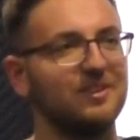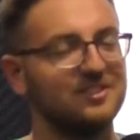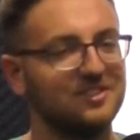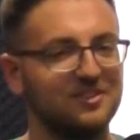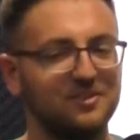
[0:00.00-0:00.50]

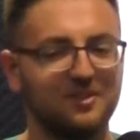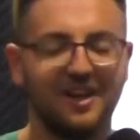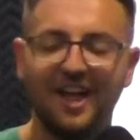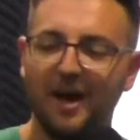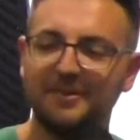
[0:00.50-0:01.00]
wants to do.
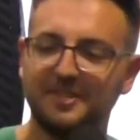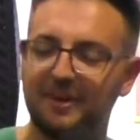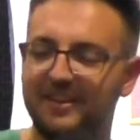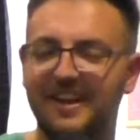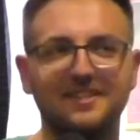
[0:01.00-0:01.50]
I want to send
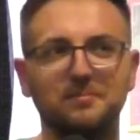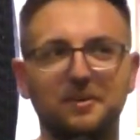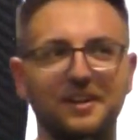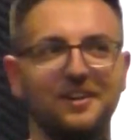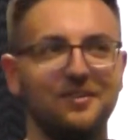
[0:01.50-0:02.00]
my Datsun
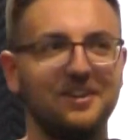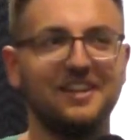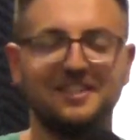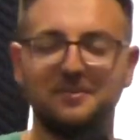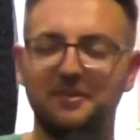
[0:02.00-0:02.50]
buddy to you. He
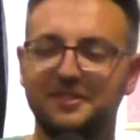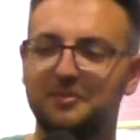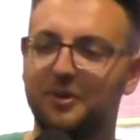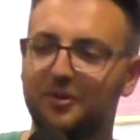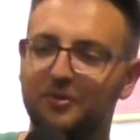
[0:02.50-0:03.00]
needs to build some
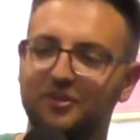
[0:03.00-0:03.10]
more cool